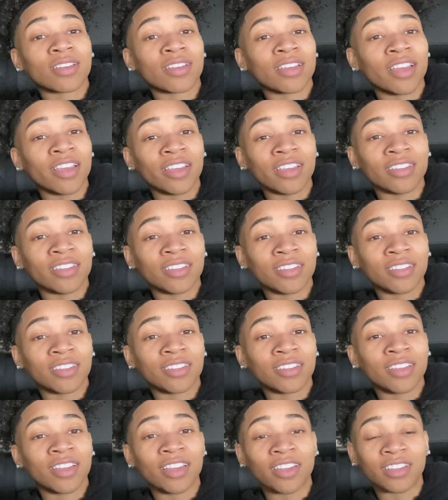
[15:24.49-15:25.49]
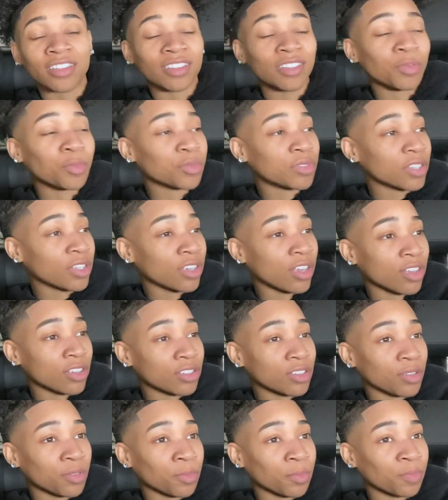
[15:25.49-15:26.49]
Hey, hey, let me tell y'all
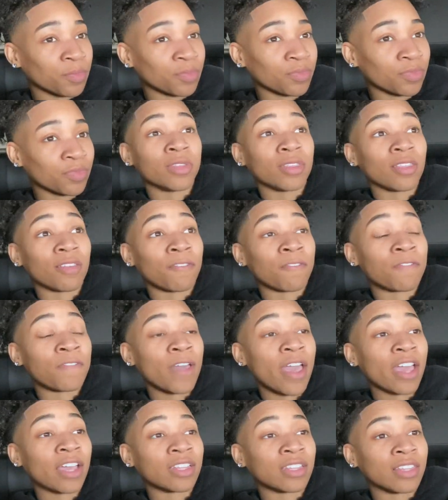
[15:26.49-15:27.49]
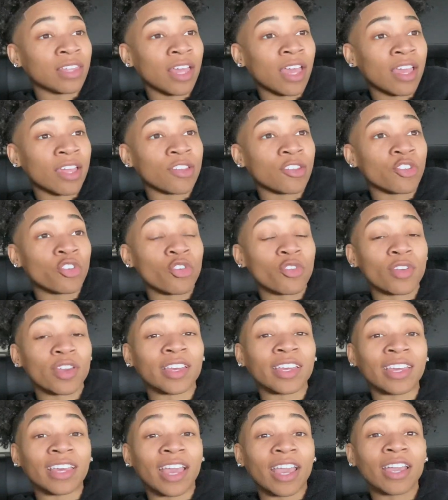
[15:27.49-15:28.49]
something. The fact that you're
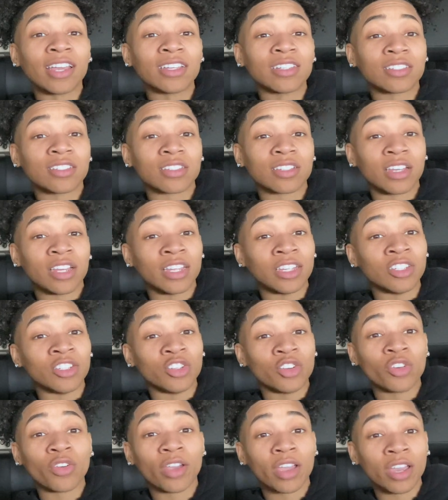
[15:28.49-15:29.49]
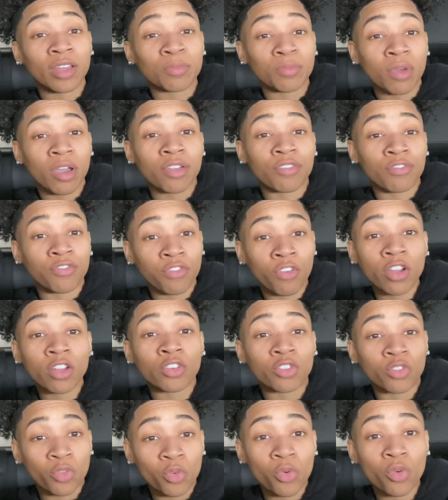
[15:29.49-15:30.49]
engaged and you're at my
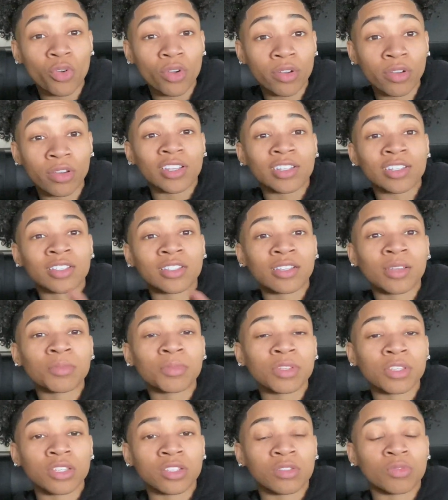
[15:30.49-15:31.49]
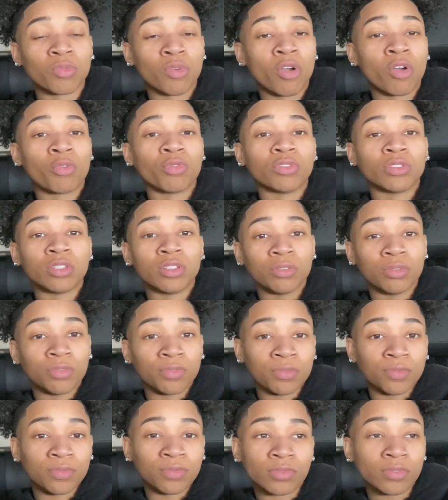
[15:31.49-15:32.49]
front door, something is wrong with you.
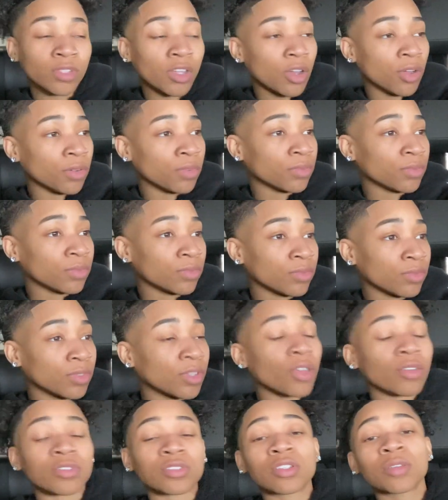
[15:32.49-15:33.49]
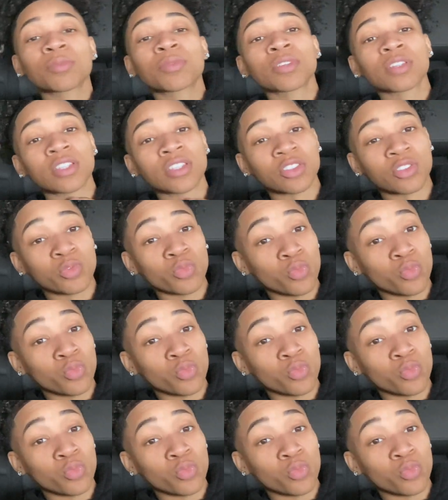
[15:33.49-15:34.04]
No, now something is